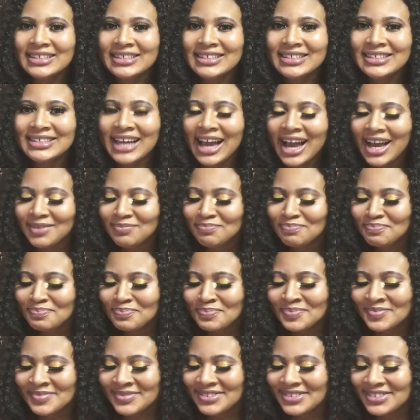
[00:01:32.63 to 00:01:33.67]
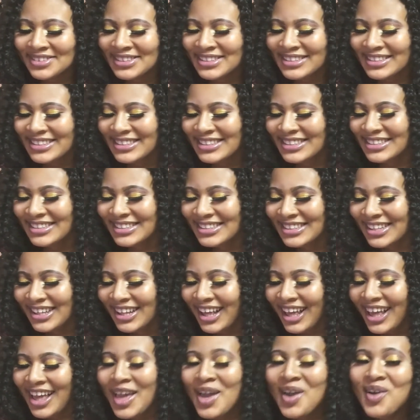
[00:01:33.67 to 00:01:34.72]
yeah.
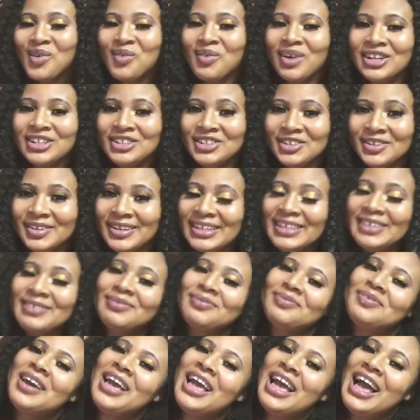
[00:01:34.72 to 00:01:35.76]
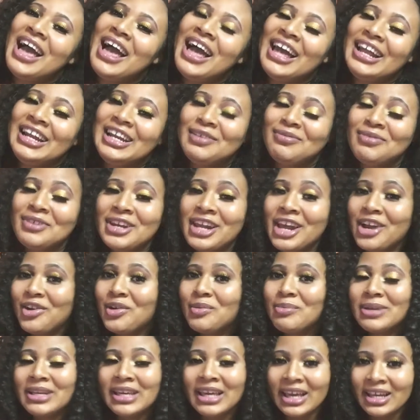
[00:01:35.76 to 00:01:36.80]
Where do you live? I live in
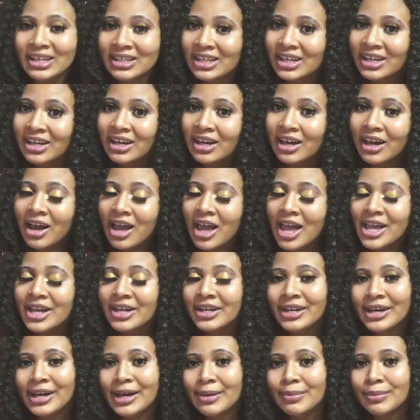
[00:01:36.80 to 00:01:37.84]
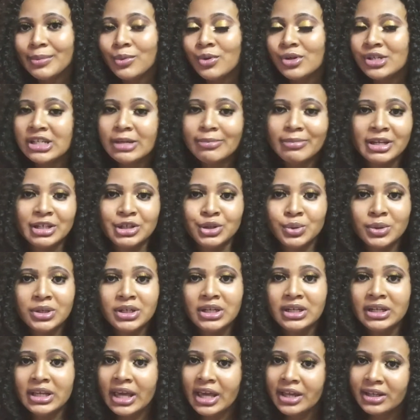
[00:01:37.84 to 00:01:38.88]
Nairobi, Kenya, and what am I doing in
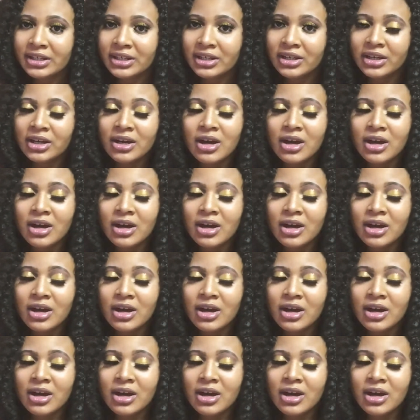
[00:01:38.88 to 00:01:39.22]
Kenya?